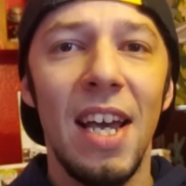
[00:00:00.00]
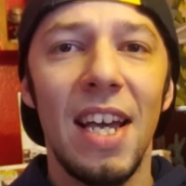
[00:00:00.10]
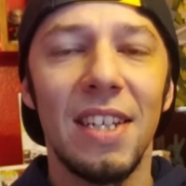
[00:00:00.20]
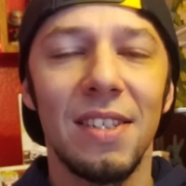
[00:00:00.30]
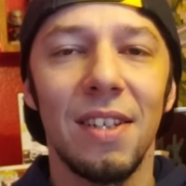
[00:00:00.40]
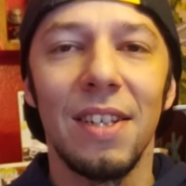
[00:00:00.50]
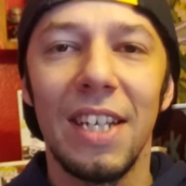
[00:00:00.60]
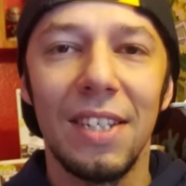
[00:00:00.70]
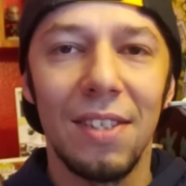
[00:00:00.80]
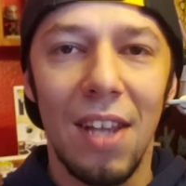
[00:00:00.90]
is the
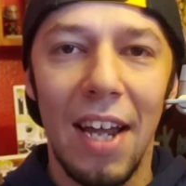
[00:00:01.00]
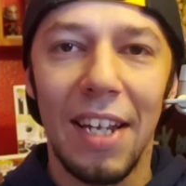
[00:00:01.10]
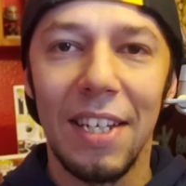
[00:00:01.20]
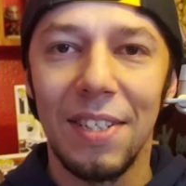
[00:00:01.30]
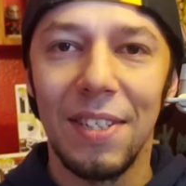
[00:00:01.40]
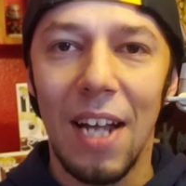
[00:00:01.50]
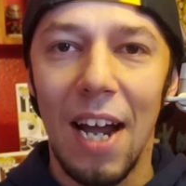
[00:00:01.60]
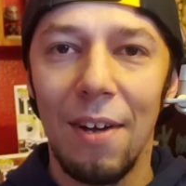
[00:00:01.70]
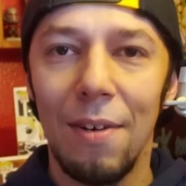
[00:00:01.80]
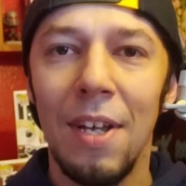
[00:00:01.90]
least like his
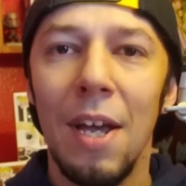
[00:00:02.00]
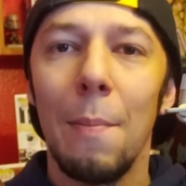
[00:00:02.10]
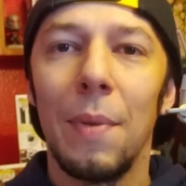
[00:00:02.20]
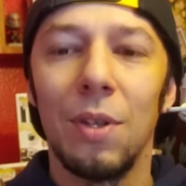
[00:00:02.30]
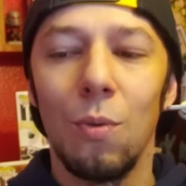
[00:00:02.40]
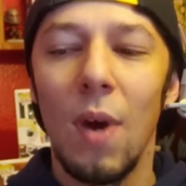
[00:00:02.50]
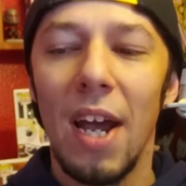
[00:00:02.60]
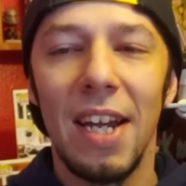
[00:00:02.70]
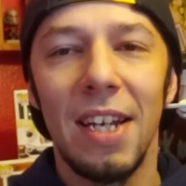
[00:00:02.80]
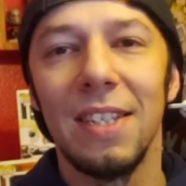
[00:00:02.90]
style, but the
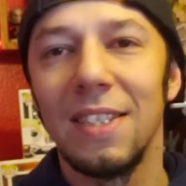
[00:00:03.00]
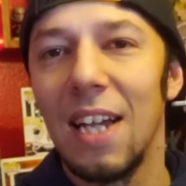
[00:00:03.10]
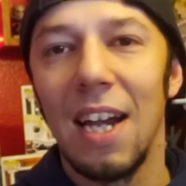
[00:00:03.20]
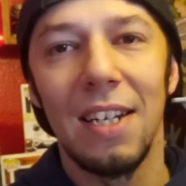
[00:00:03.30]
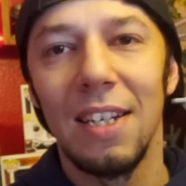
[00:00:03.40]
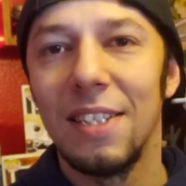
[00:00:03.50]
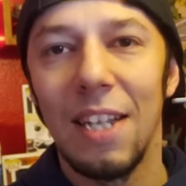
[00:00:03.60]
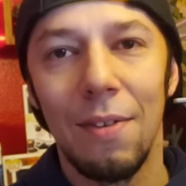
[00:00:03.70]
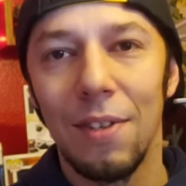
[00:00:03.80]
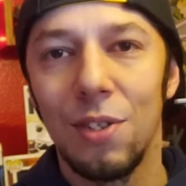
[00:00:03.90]
way he decided to
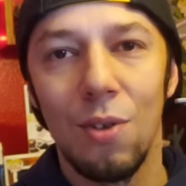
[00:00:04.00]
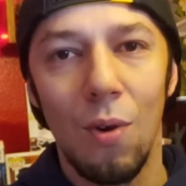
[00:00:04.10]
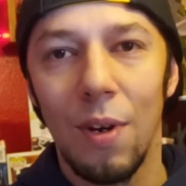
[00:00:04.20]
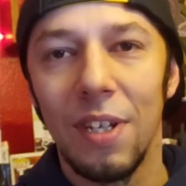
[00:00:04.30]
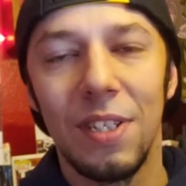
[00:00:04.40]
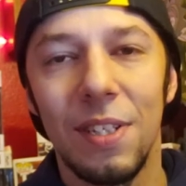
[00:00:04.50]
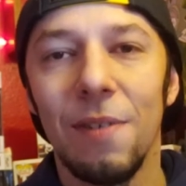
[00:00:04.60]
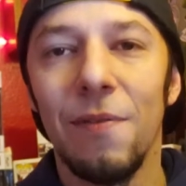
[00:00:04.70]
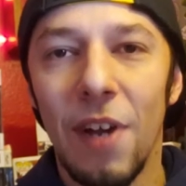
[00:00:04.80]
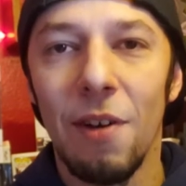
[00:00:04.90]
tell the story is
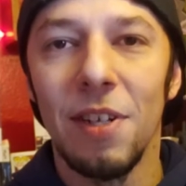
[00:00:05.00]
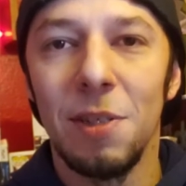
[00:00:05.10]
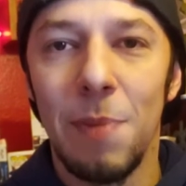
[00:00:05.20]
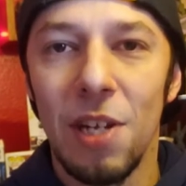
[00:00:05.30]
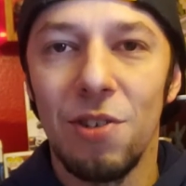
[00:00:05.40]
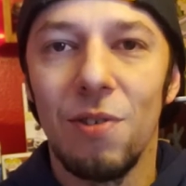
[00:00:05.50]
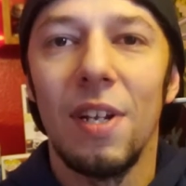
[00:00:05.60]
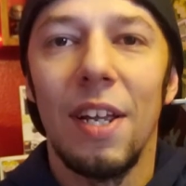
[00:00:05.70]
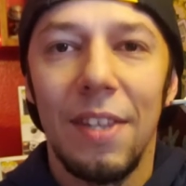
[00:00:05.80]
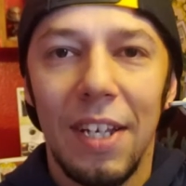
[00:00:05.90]
still very special,
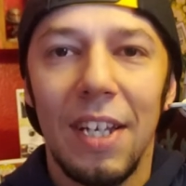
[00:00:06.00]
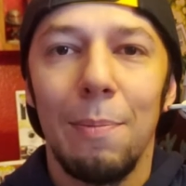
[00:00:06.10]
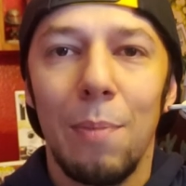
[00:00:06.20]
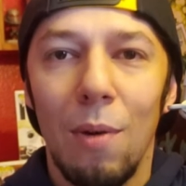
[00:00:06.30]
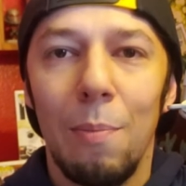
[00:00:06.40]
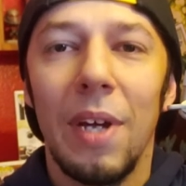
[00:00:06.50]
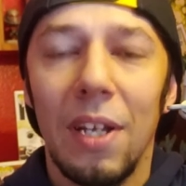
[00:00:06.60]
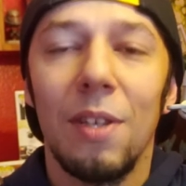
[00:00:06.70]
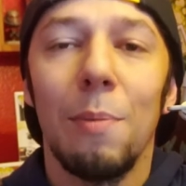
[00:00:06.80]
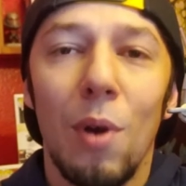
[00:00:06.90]
and I think he
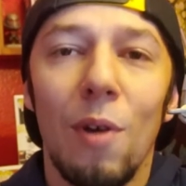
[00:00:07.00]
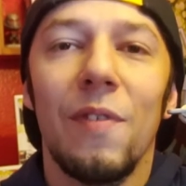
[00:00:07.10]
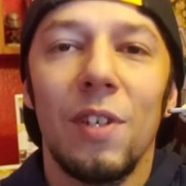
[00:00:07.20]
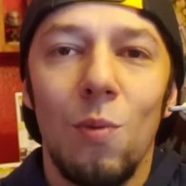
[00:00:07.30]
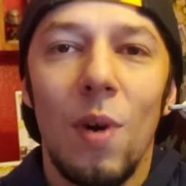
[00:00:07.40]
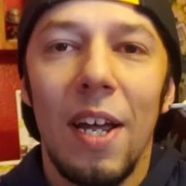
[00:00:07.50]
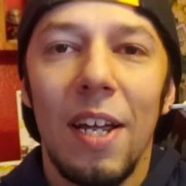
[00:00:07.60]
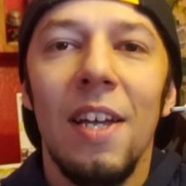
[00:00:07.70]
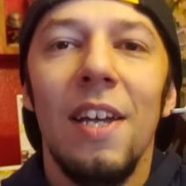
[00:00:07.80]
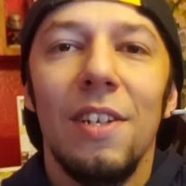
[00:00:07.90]
picked the perfect
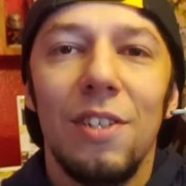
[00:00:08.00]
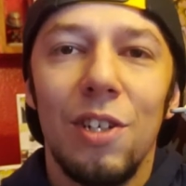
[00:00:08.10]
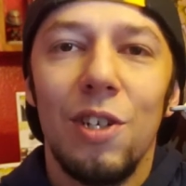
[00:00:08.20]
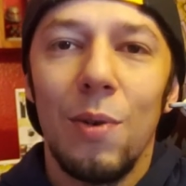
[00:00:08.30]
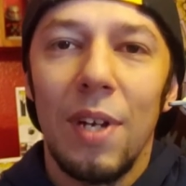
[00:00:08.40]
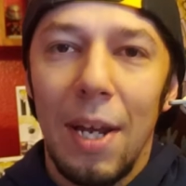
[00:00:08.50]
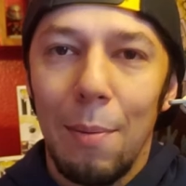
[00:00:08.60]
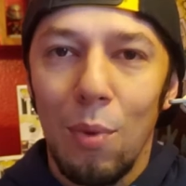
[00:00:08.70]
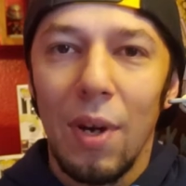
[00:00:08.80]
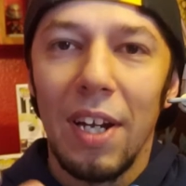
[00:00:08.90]
way to do it
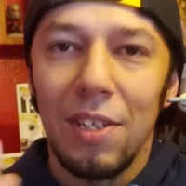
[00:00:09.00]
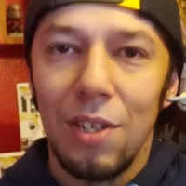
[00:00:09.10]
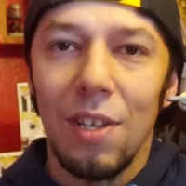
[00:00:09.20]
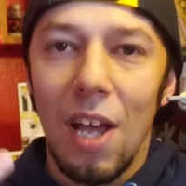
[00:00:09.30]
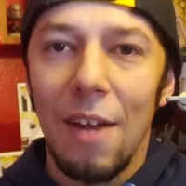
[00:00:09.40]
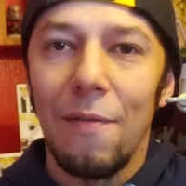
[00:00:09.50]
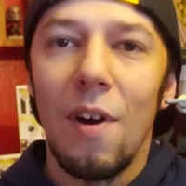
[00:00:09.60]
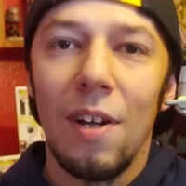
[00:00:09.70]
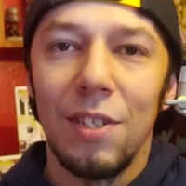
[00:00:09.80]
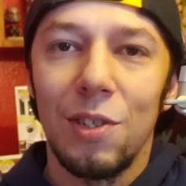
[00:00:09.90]
and bring it to life
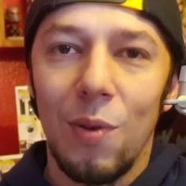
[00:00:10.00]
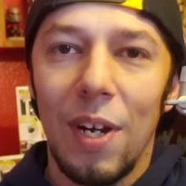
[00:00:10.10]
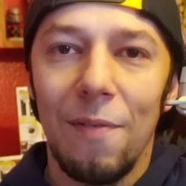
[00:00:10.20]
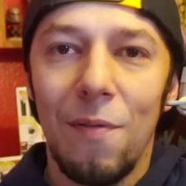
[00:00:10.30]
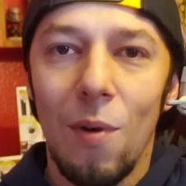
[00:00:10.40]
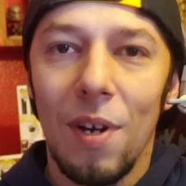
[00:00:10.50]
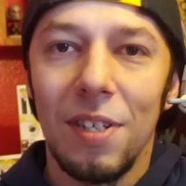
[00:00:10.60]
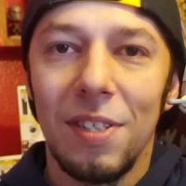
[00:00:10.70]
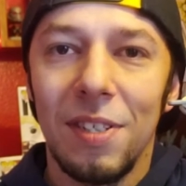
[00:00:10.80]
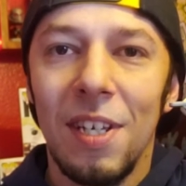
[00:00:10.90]
on screen for
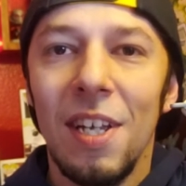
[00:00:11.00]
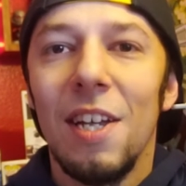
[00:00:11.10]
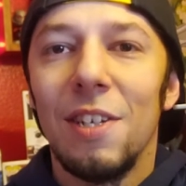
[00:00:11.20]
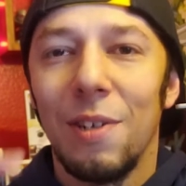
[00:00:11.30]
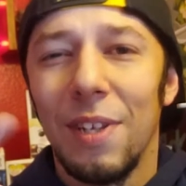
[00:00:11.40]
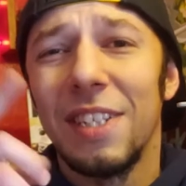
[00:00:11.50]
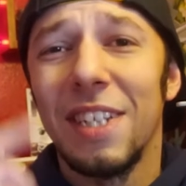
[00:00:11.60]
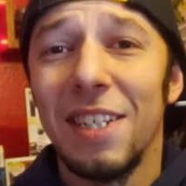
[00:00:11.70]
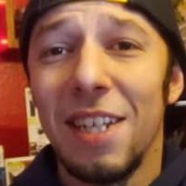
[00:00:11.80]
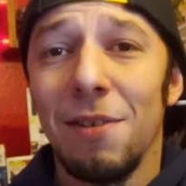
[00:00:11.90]
us. So let's
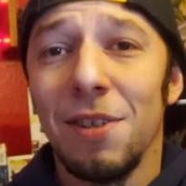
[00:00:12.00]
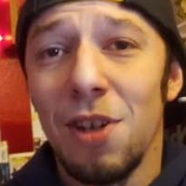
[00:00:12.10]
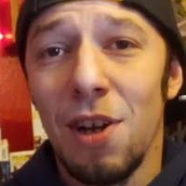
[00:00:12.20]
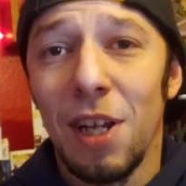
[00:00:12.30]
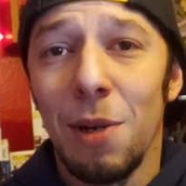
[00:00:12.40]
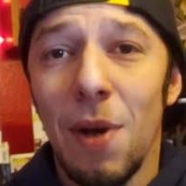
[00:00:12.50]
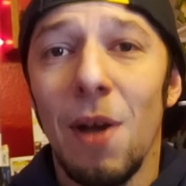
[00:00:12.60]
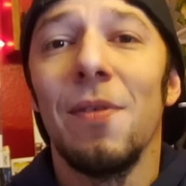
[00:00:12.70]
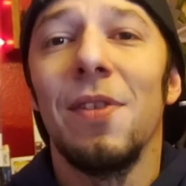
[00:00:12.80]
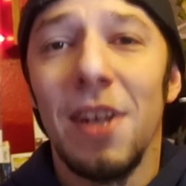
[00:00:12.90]
get down to talking
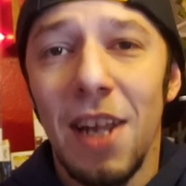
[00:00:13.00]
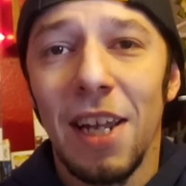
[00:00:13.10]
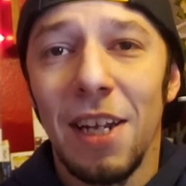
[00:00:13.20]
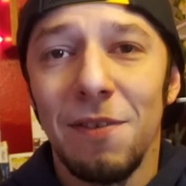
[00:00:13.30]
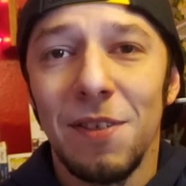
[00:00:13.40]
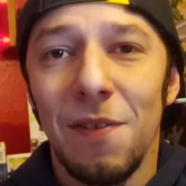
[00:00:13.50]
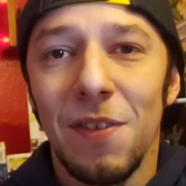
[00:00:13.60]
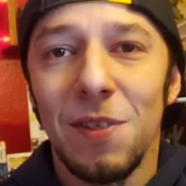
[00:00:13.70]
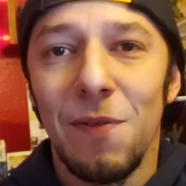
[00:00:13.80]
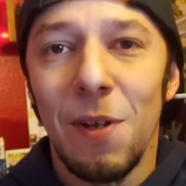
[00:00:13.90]
about the negatives of
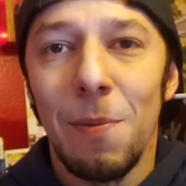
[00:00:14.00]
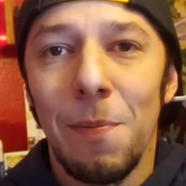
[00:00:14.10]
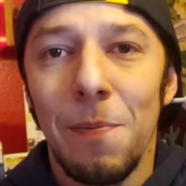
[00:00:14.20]
this film.